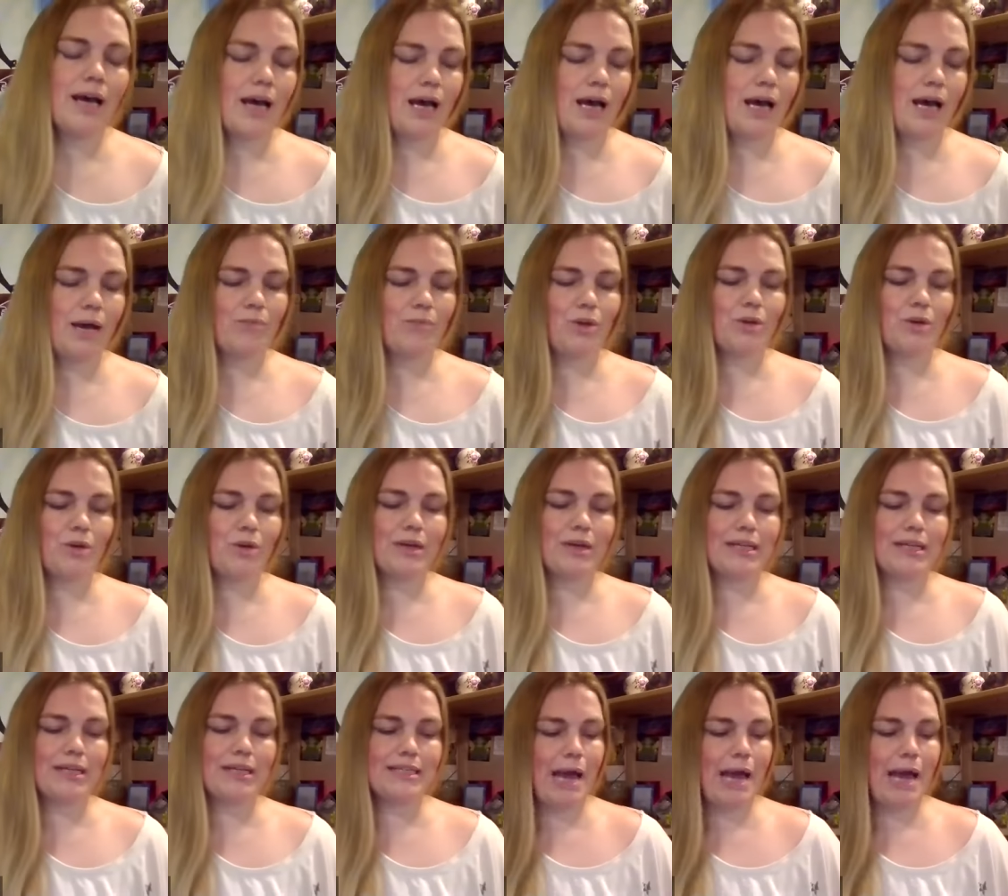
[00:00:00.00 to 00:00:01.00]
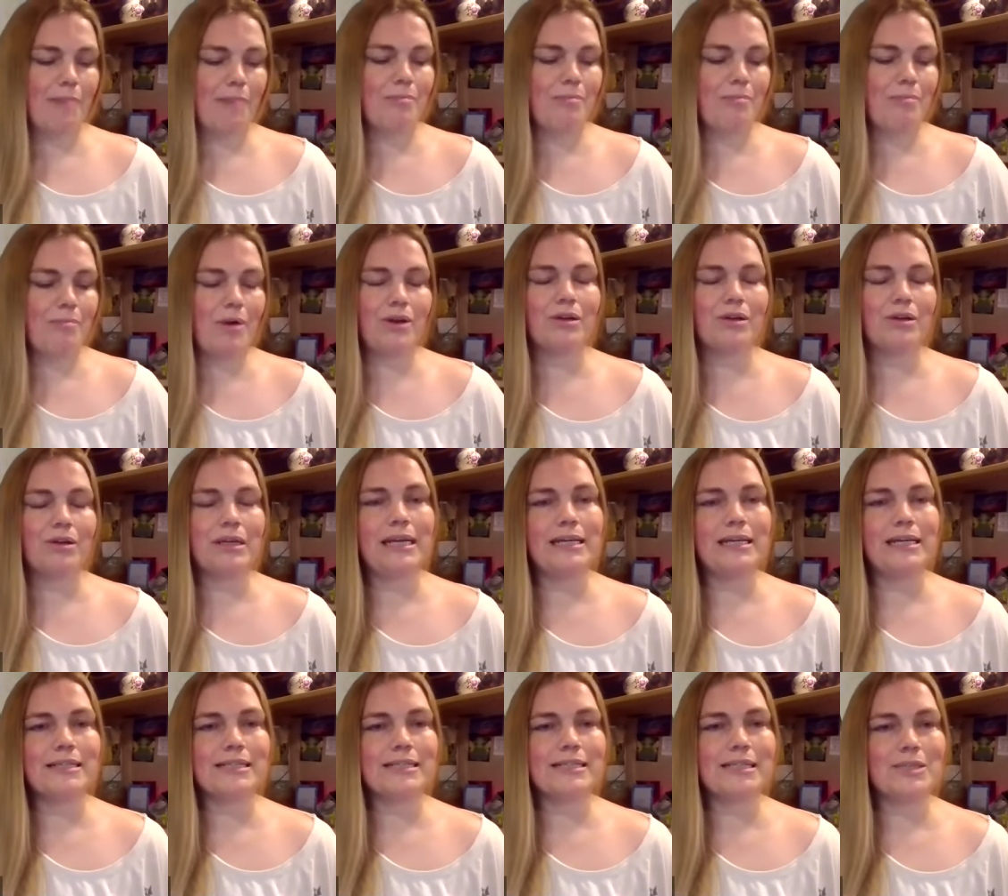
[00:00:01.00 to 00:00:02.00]
You could tap on your
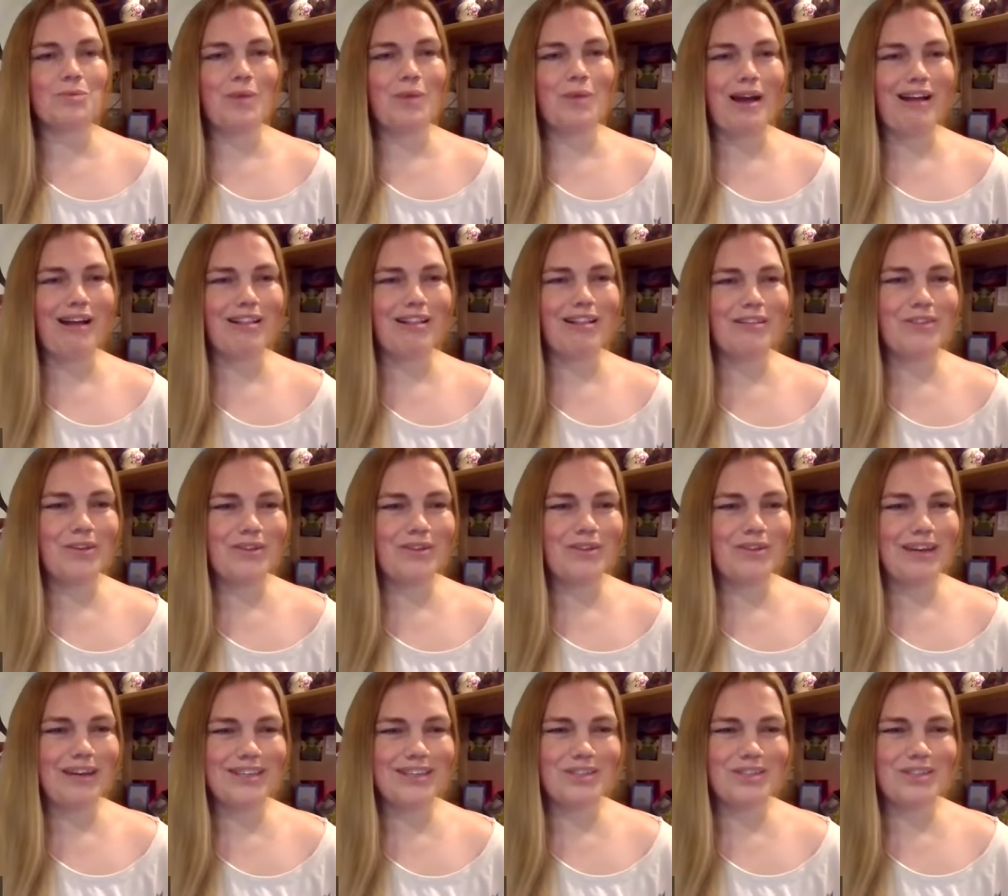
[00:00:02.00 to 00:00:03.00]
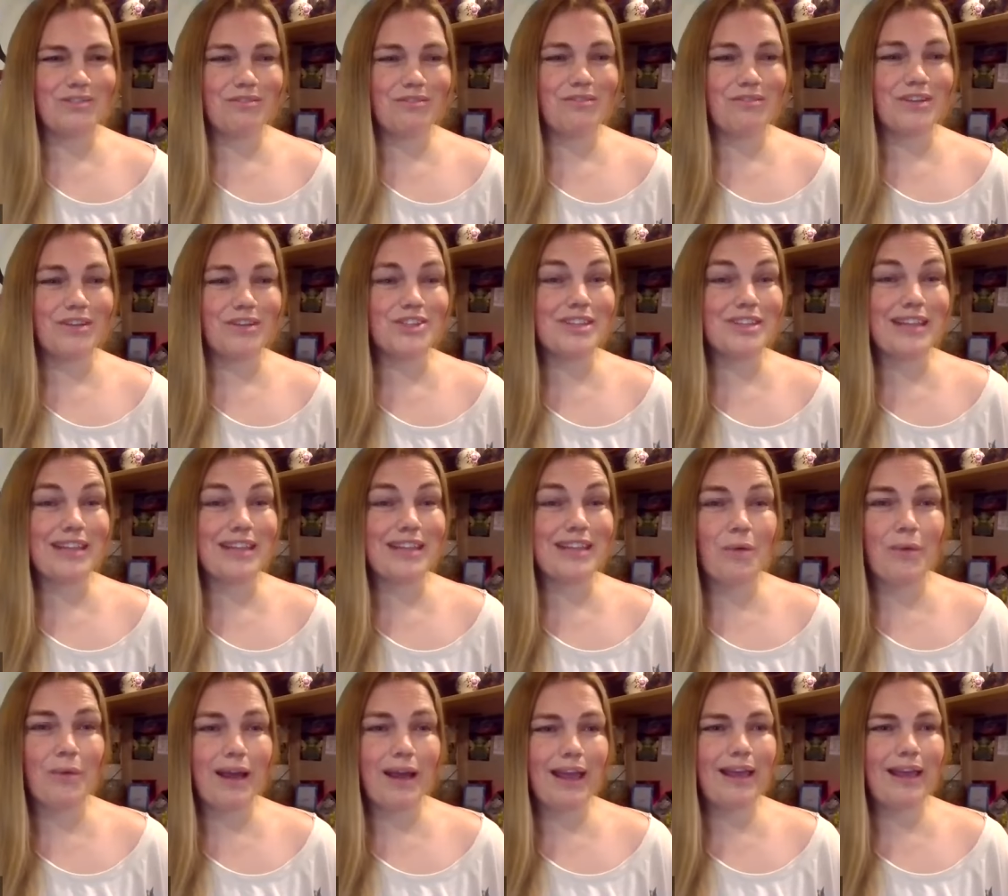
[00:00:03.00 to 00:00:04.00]
knees as well if you need to fidget
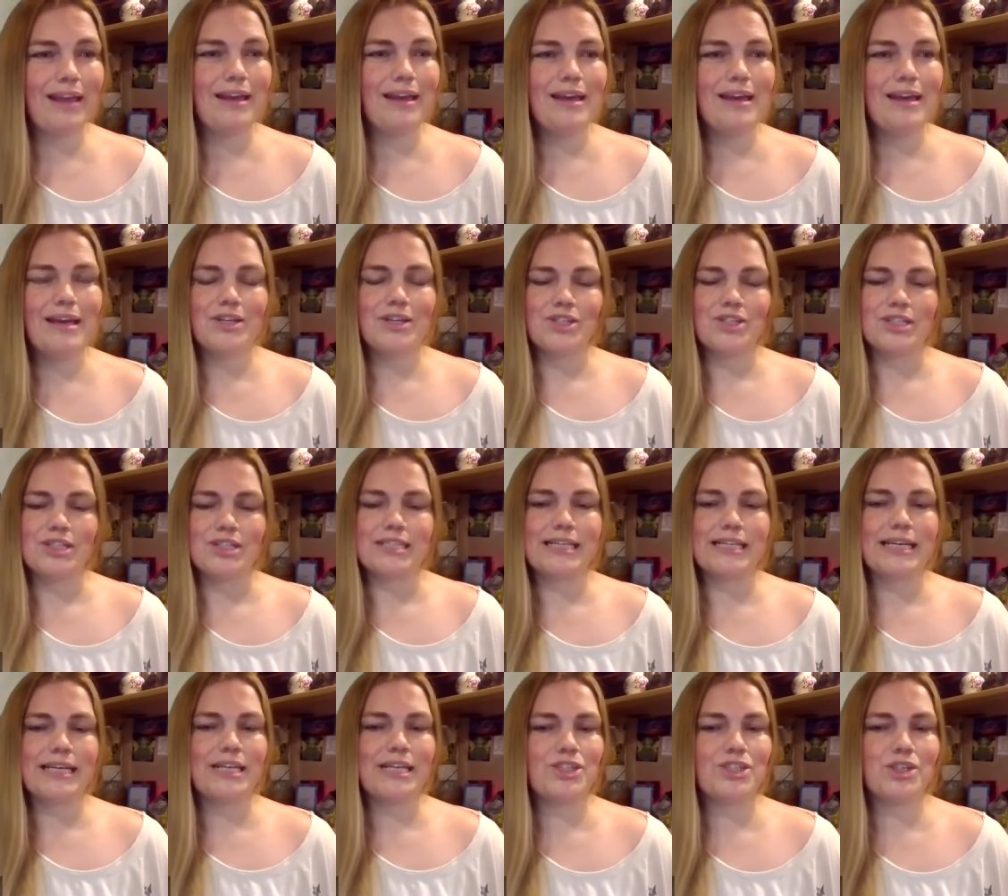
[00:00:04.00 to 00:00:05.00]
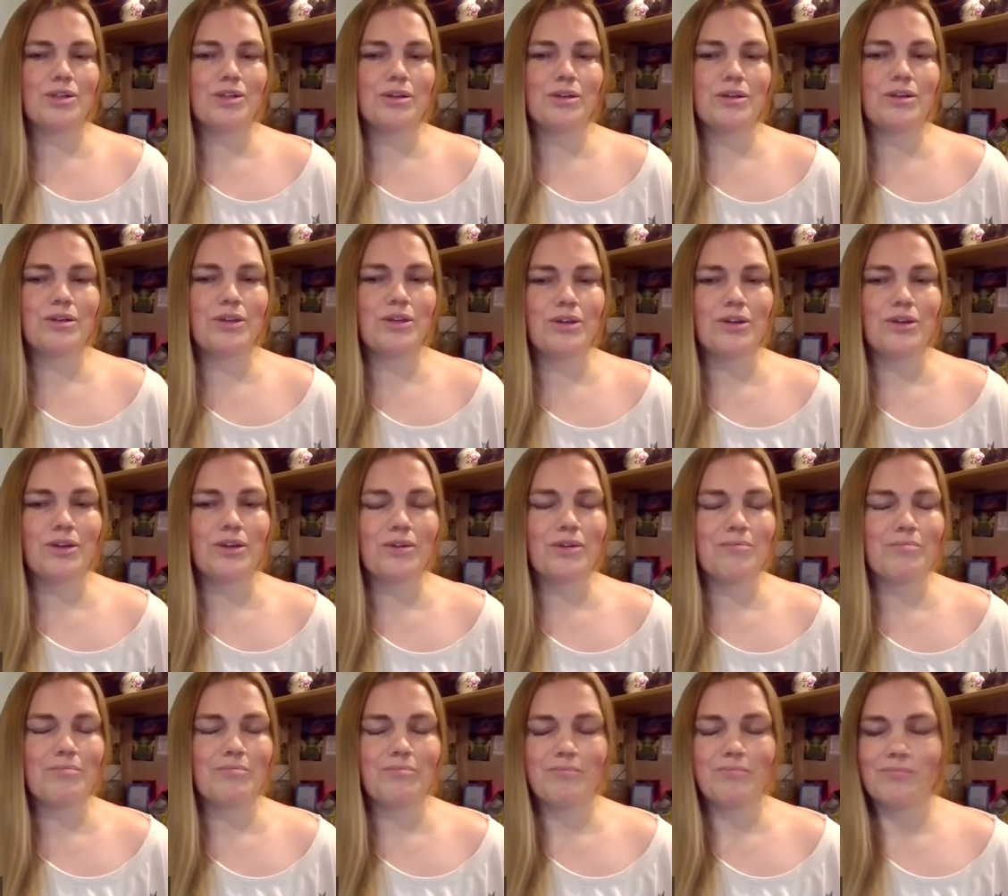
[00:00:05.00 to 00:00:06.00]
that way. Just get your
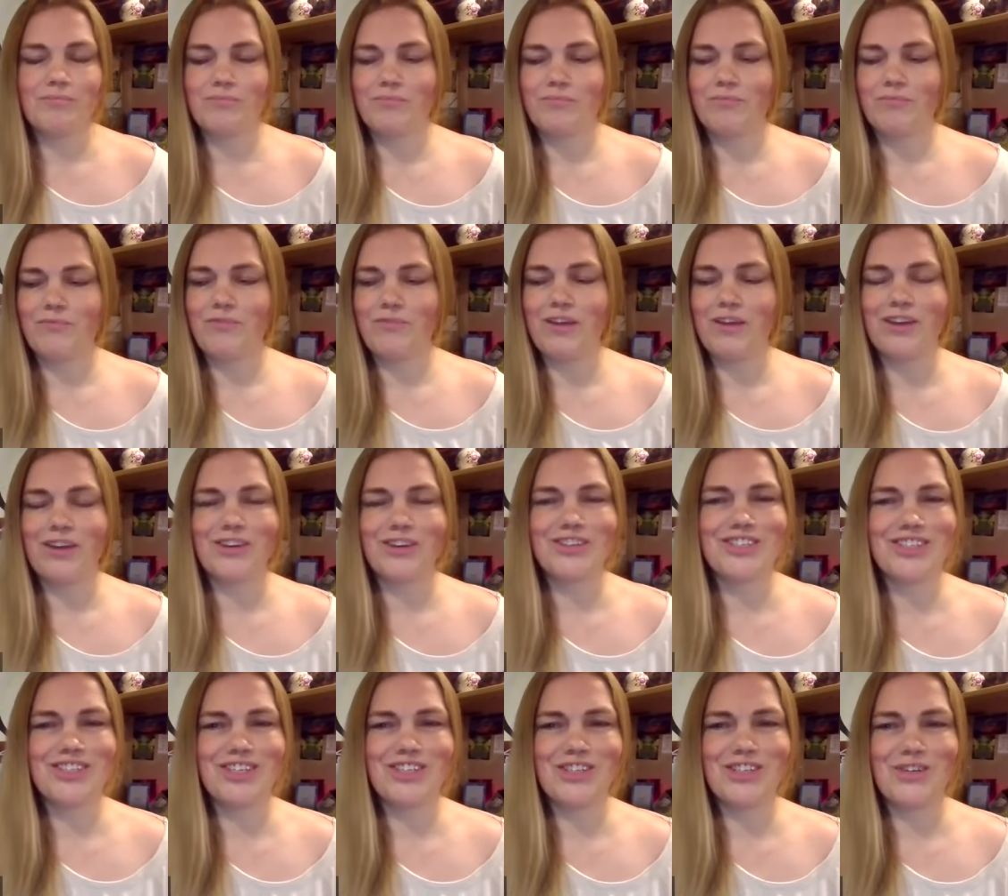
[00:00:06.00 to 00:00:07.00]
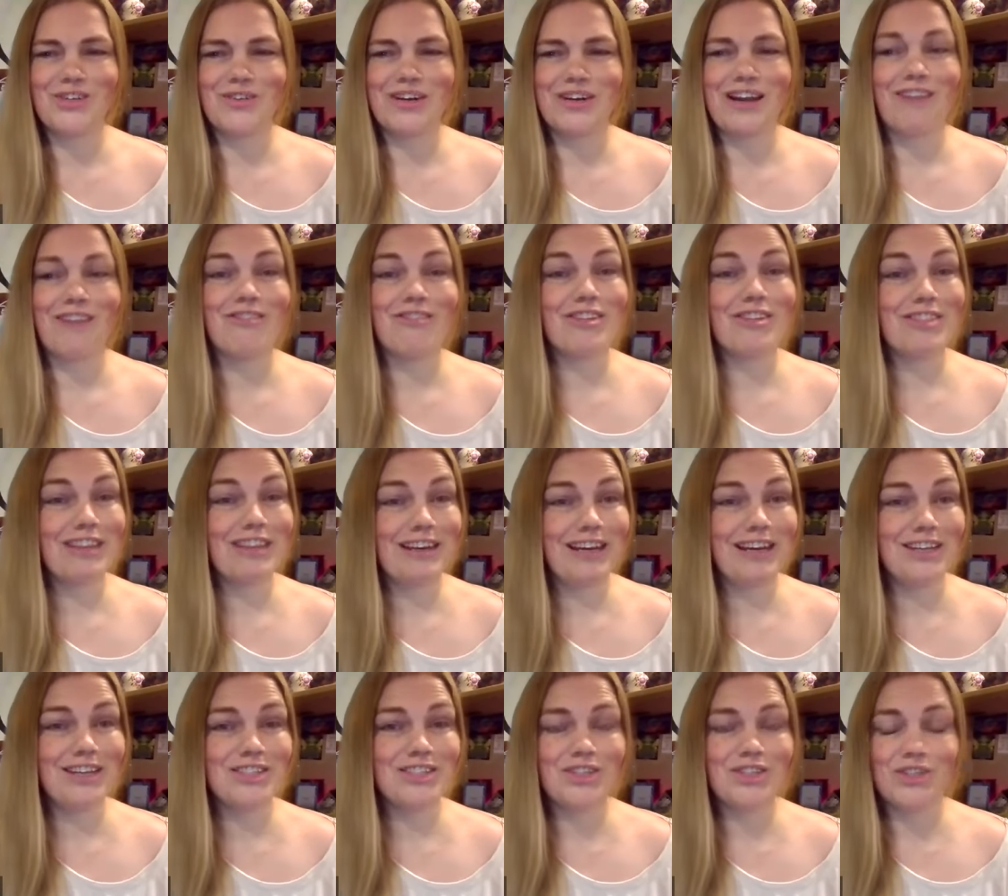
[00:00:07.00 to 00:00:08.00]
fingers to do whatever they
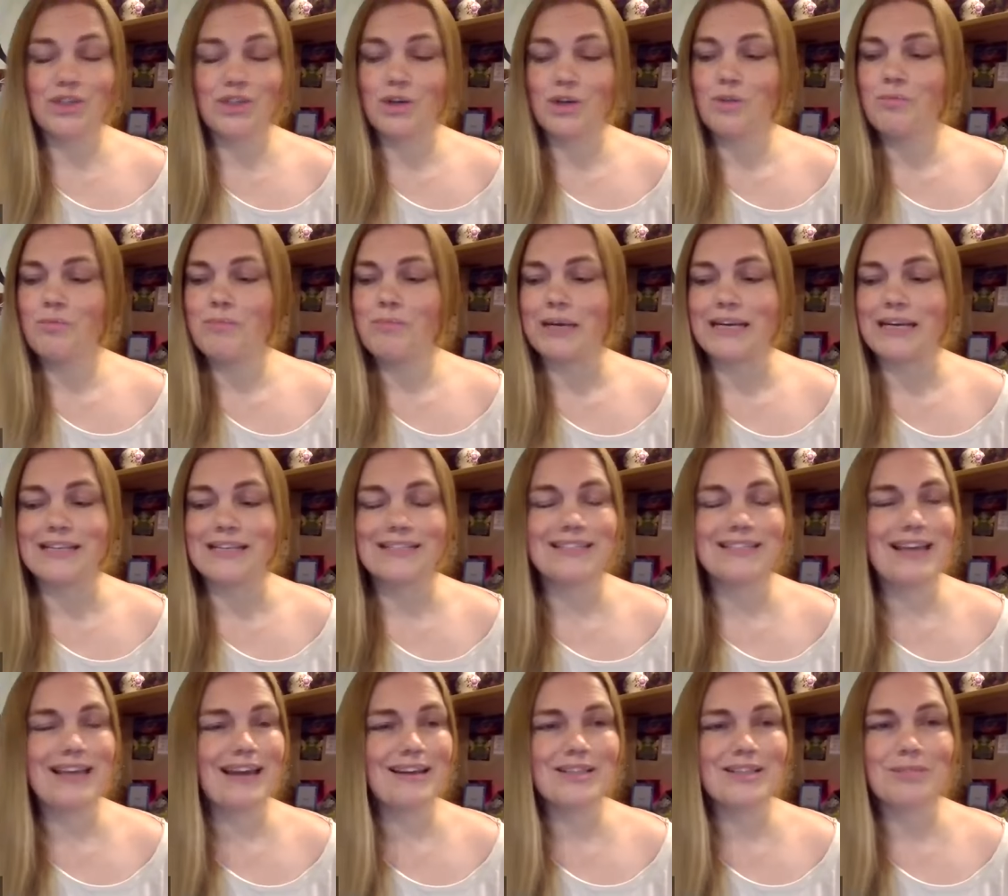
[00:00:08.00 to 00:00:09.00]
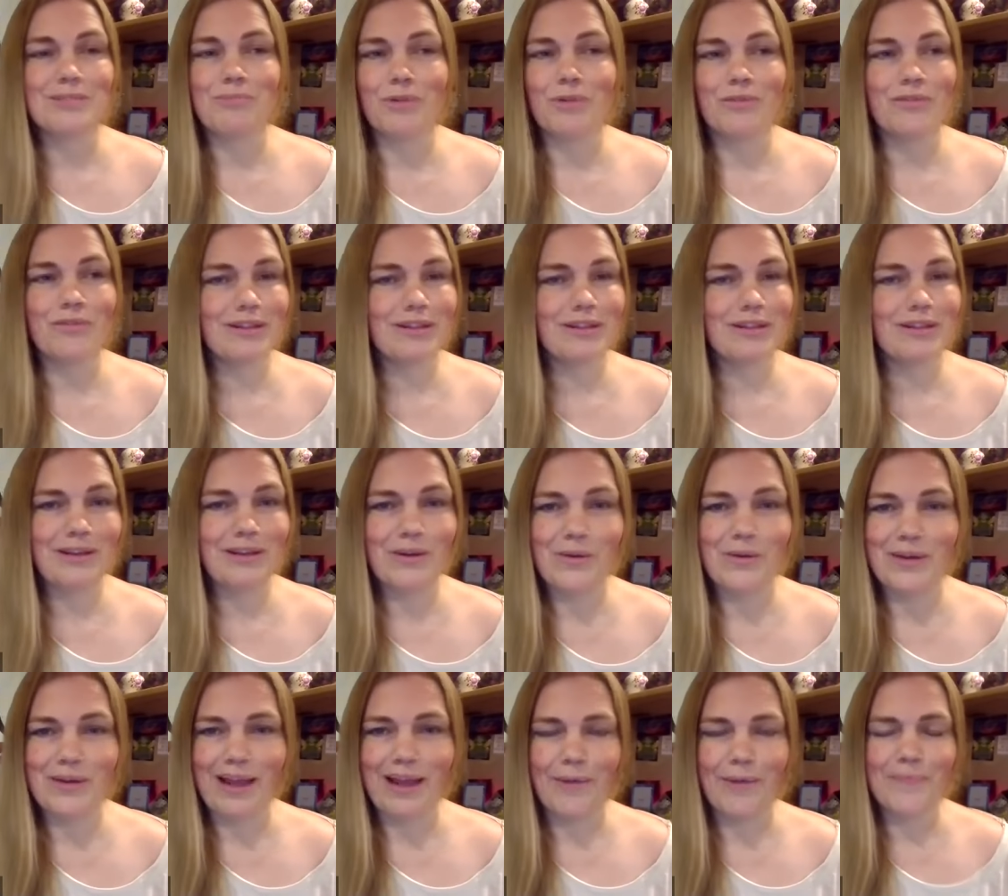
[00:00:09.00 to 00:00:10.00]
need to do because that is perfectly
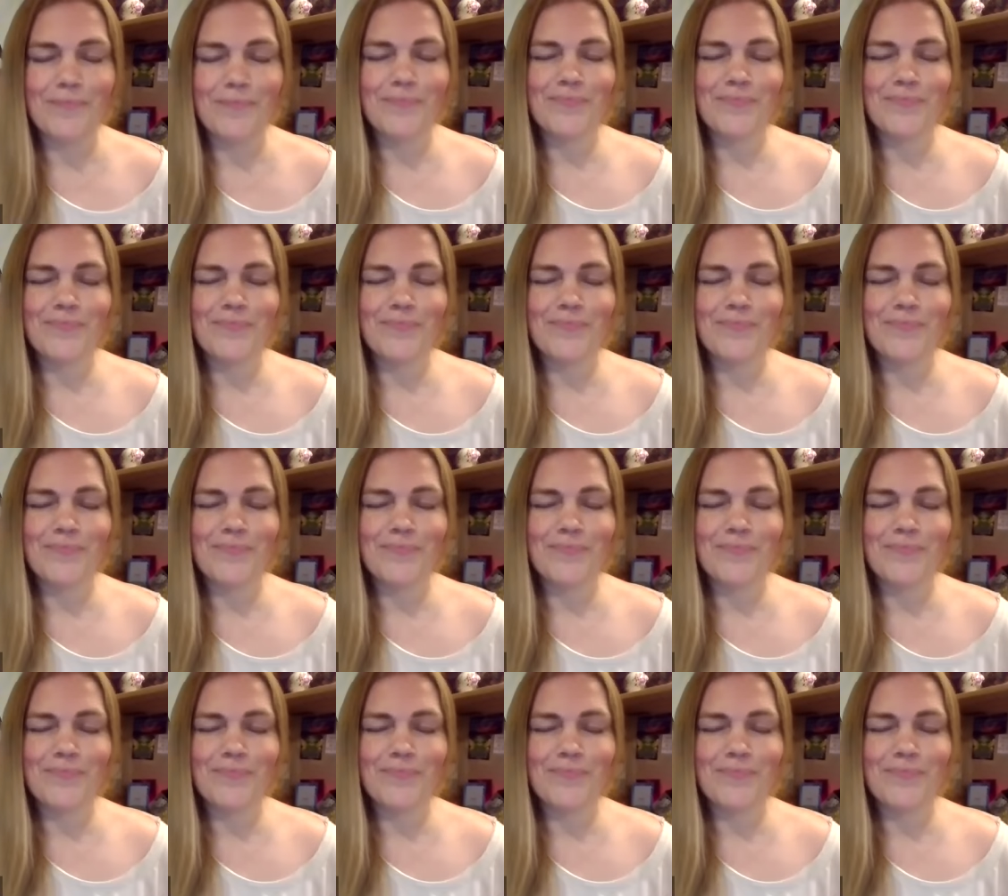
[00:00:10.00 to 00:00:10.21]
okay.